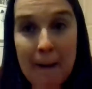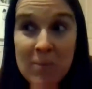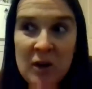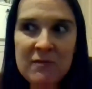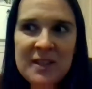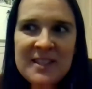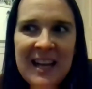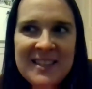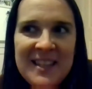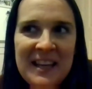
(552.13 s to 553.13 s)
and whatever
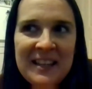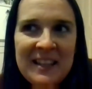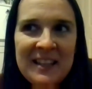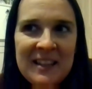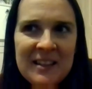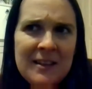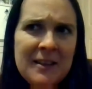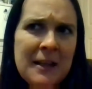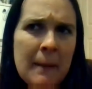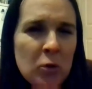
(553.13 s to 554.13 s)
setting
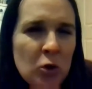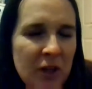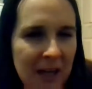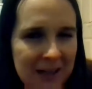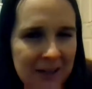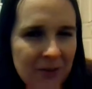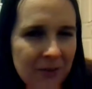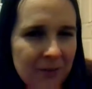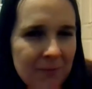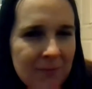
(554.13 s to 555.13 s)
the employer
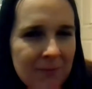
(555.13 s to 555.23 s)
has?